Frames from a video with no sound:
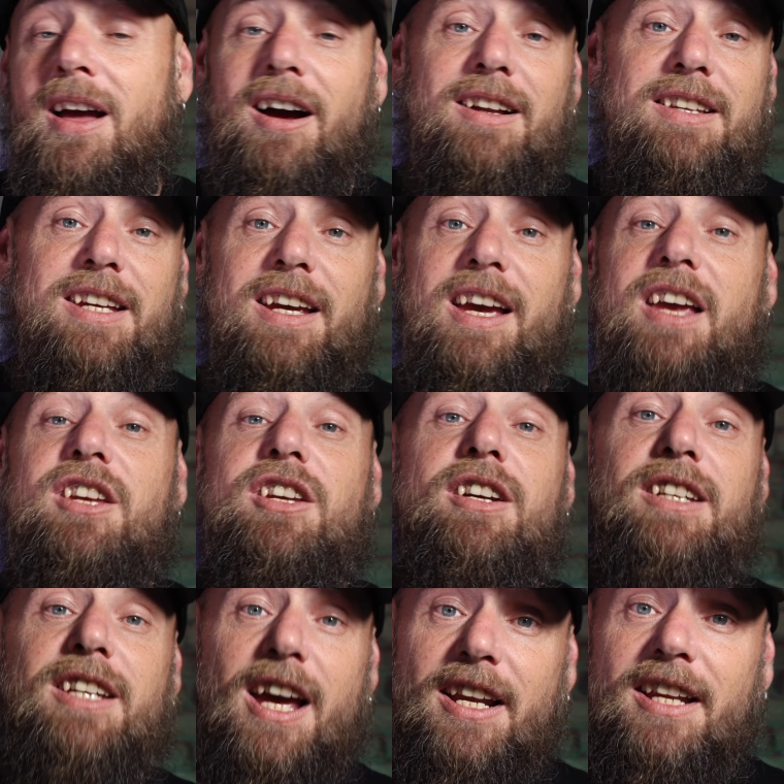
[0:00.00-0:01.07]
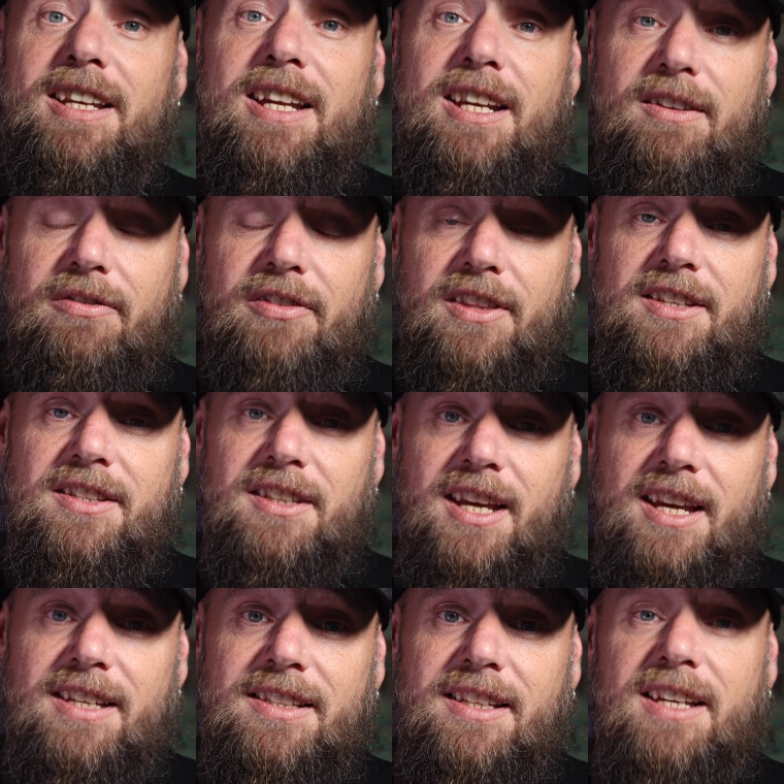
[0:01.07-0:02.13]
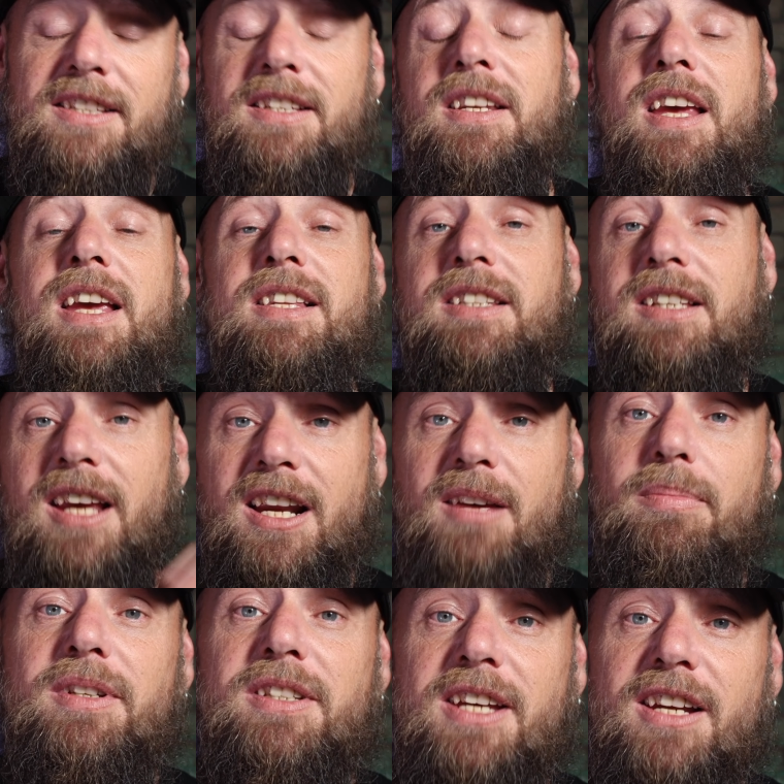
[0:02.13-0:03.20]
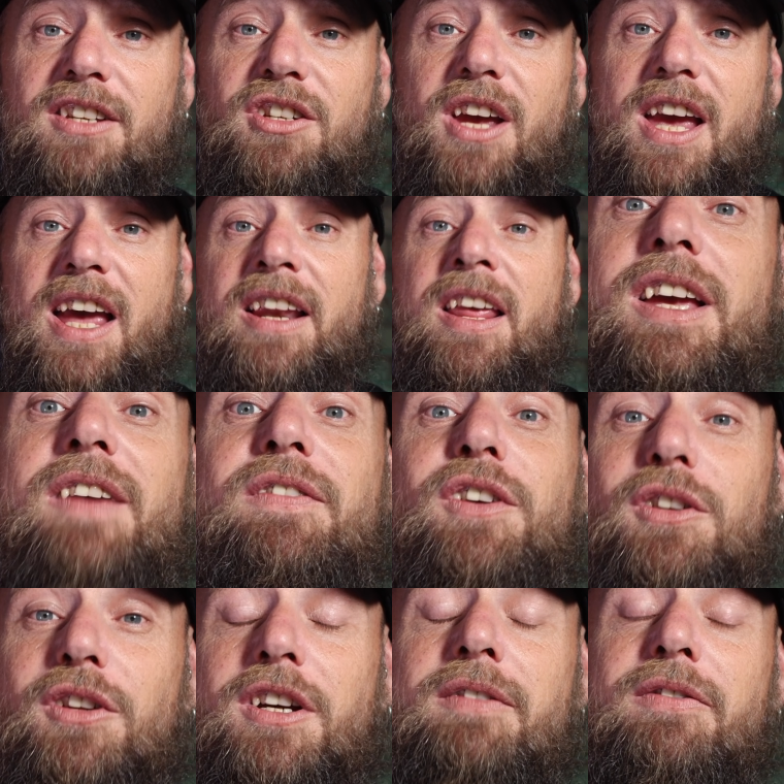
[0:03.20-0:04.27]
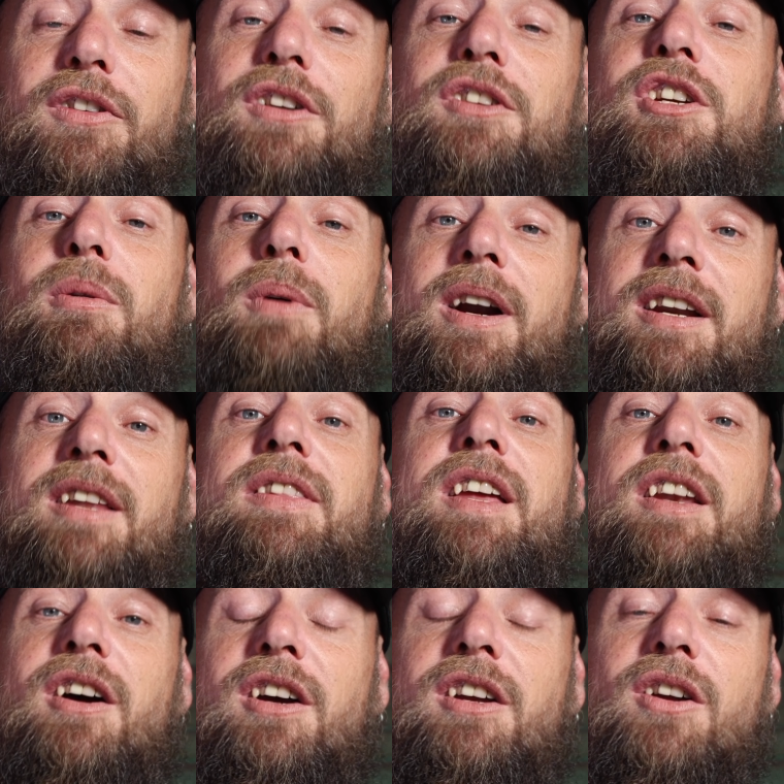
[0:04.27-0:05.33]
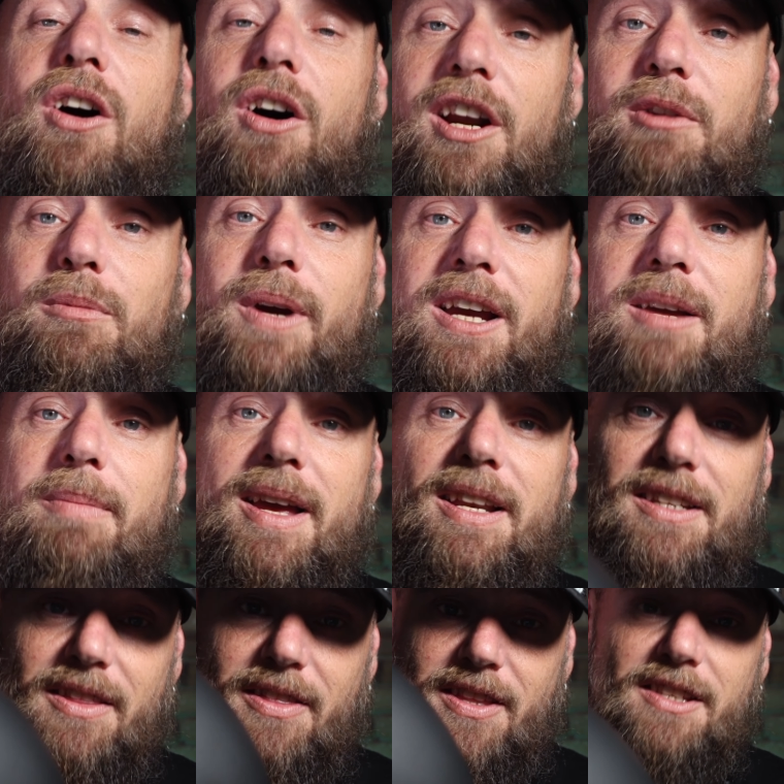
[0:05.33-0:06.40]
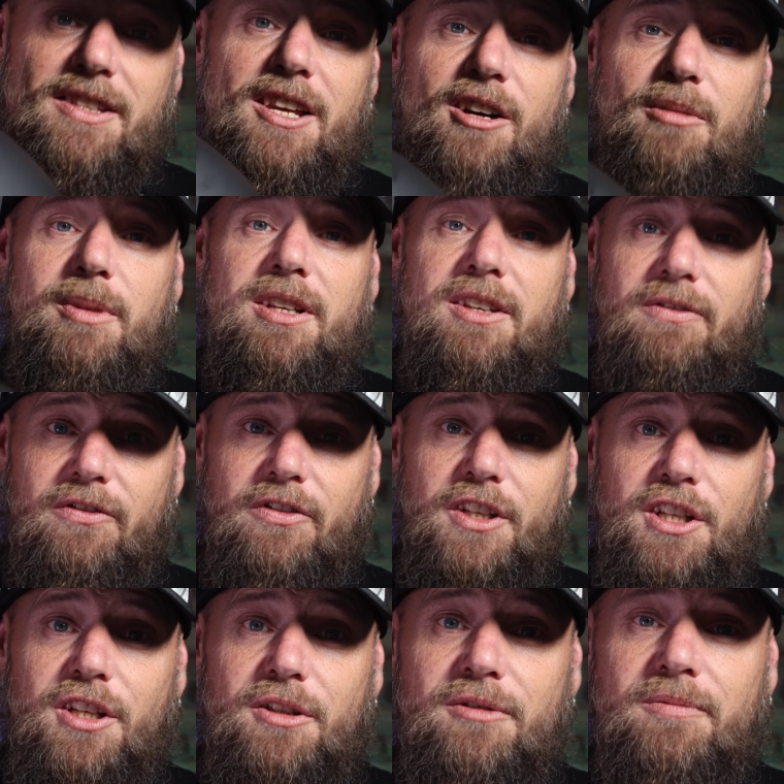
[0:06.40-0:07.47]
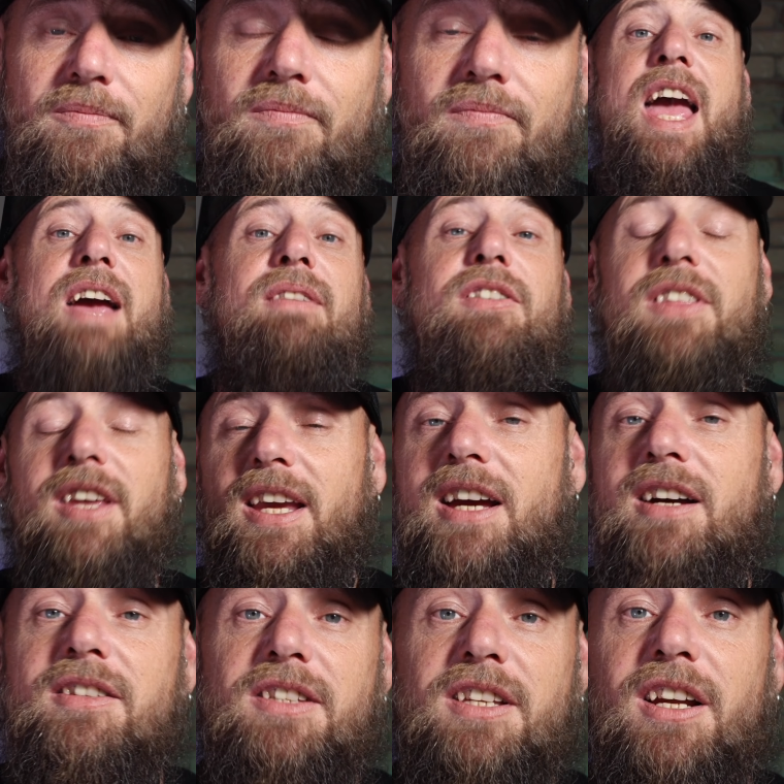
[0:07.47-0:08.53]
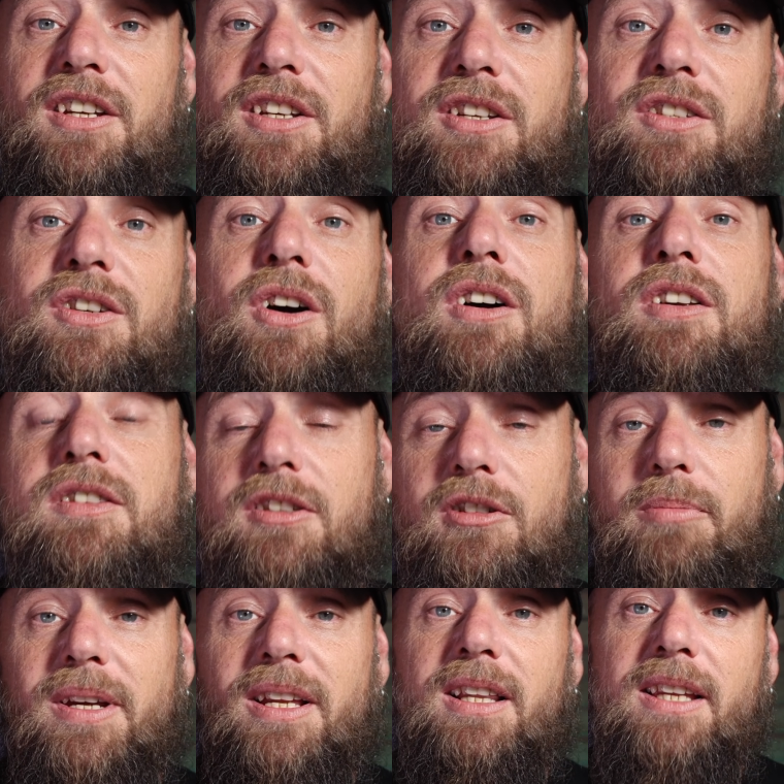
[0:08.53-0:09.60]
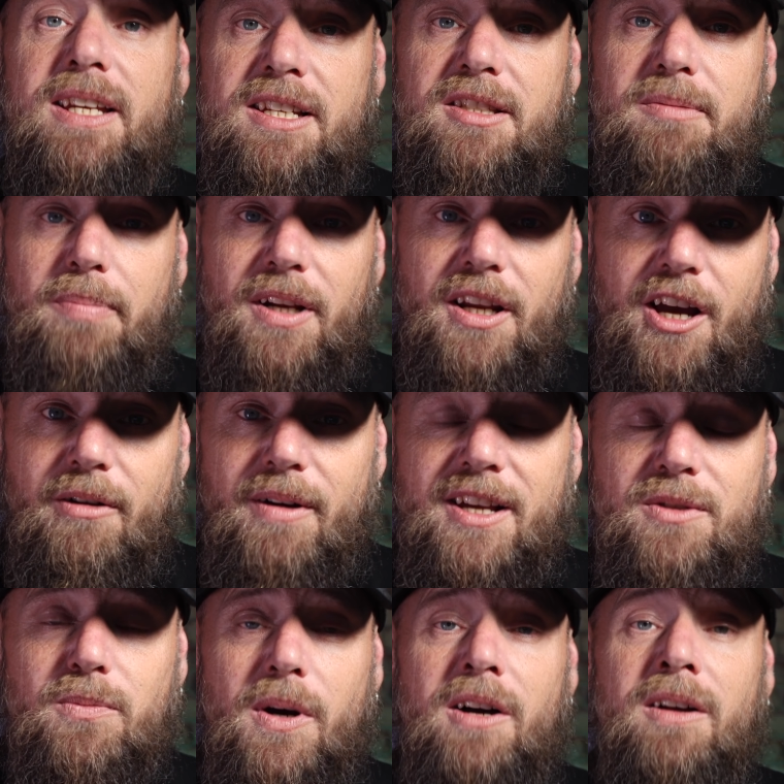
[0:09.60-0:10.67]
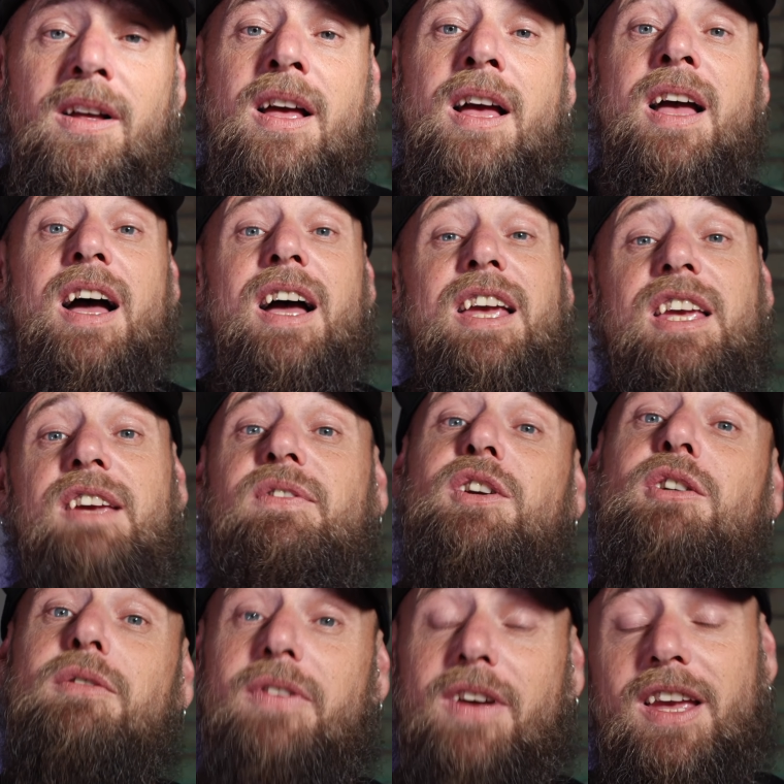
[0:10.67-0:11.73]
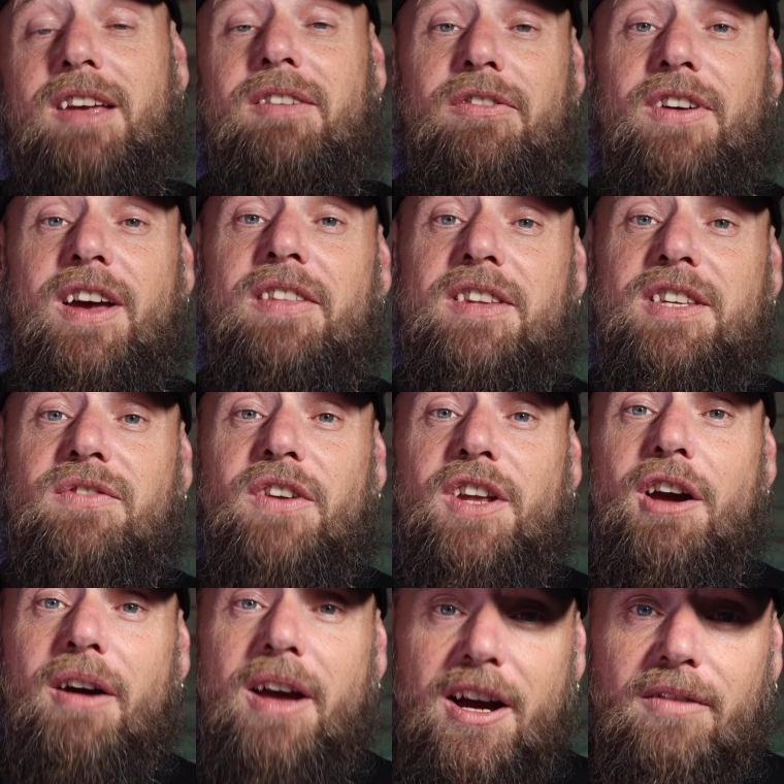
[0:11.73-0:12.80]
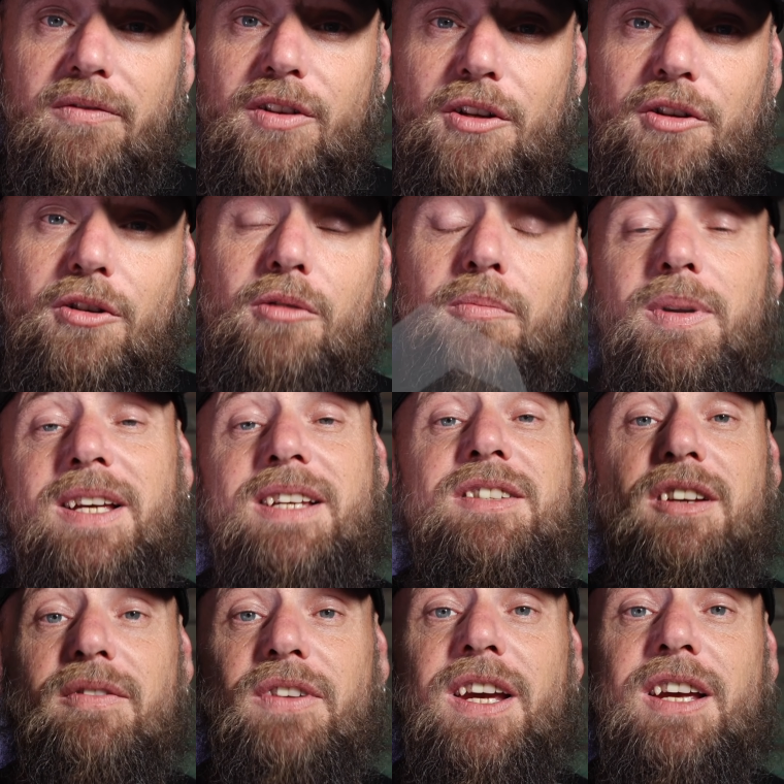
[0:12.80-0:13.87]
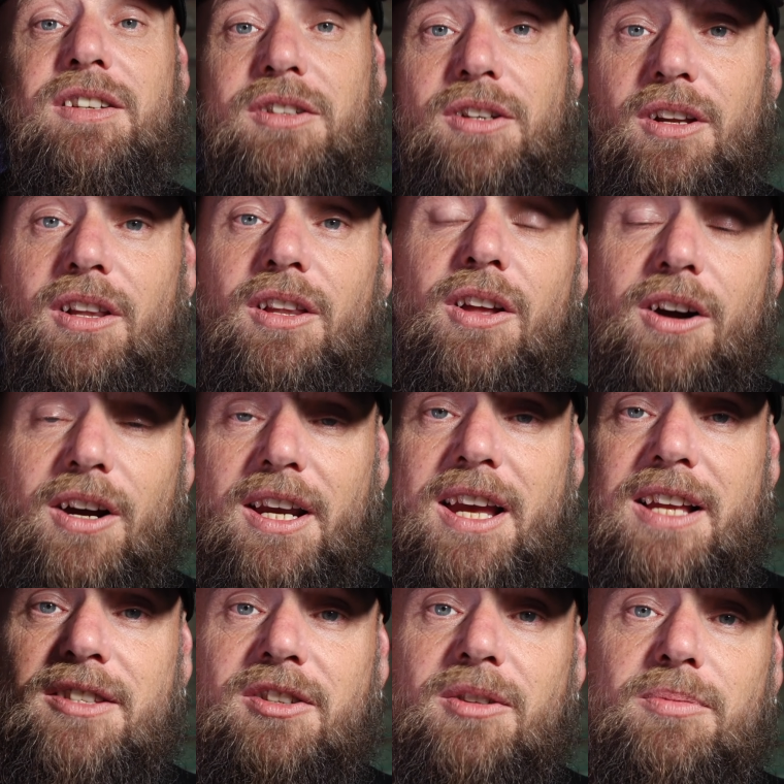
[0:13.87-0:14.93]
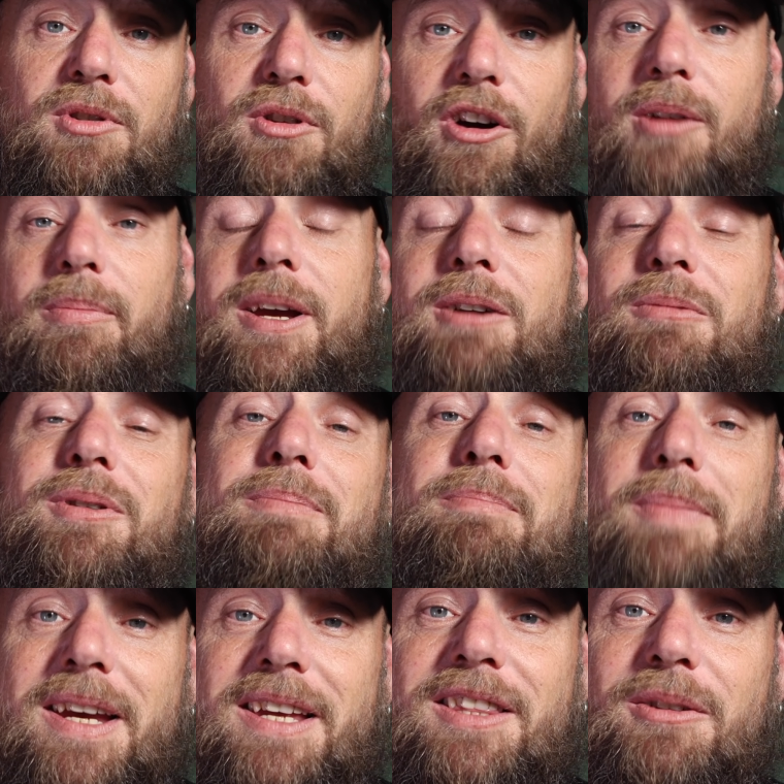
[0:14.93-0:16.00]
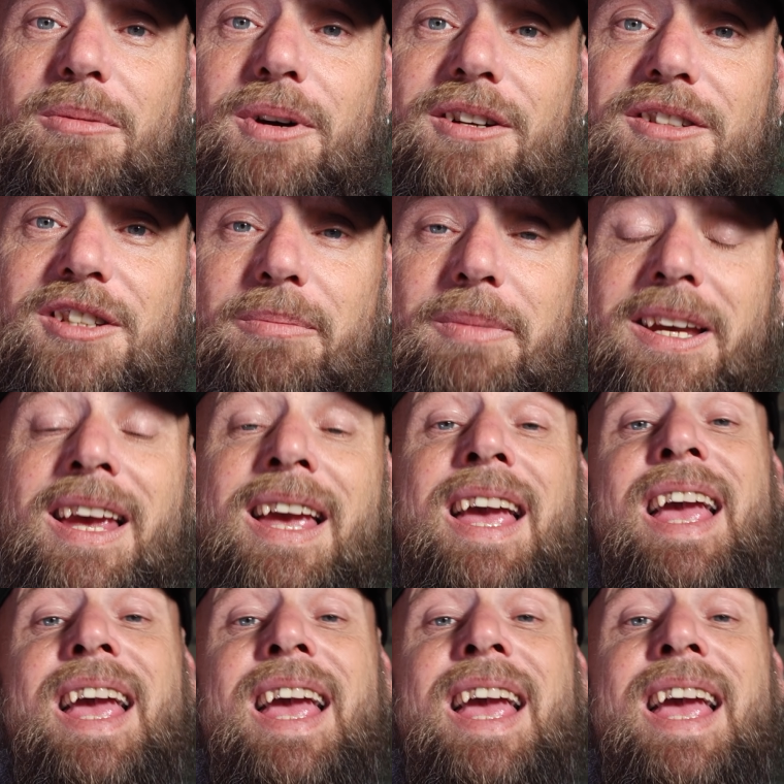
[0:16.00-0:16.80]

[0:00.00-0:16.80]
I tell you, you're gonna need it for this ski season. It's gonna protect your head. If you're looking for a new one, then I can highly recommend this helmet for you. Everything else that I use, guys, there'll be links below as well. If you've found this video helpful at all, please don't forget to like and subscribe. It would mean the world to me.